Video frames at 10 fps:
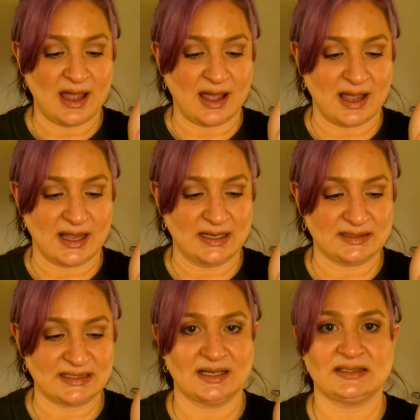I
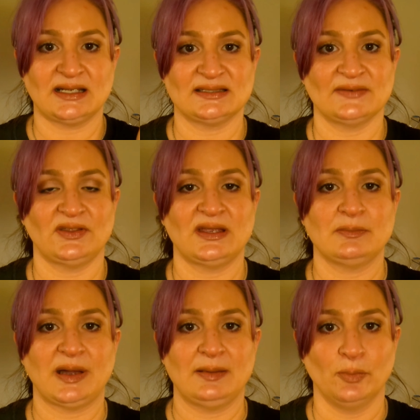sanitize everything
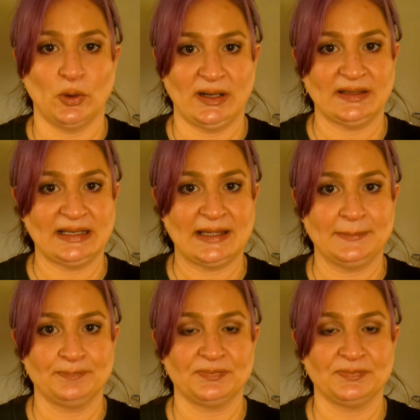by boiling it.